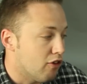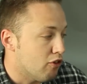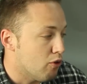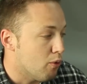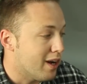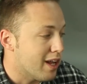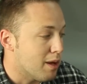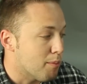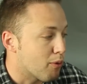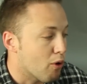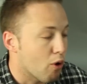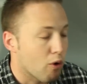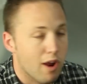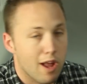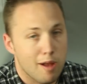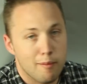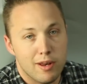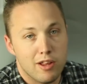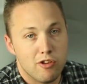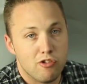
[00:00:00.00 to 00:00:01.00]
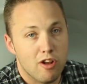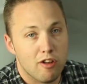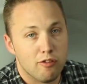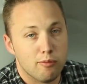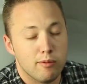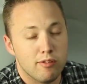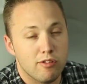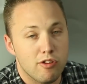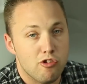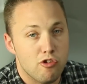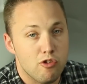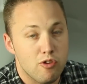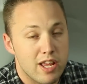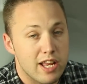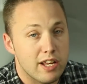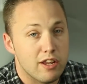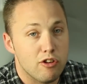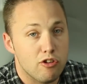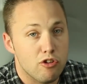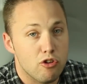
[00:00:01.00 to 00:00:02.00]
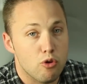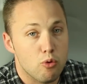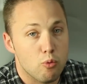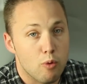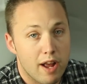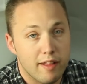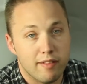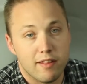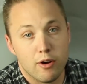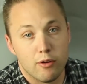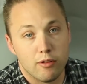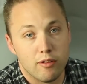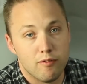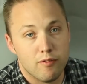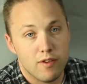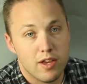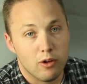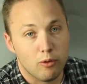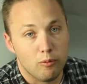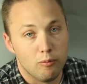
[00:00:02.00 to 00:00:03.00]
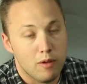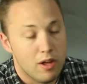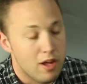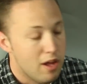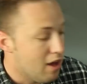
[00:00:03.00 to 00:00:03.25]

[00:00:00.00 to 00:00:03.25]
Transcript: do any programming adjustments that you need to do right there at the field.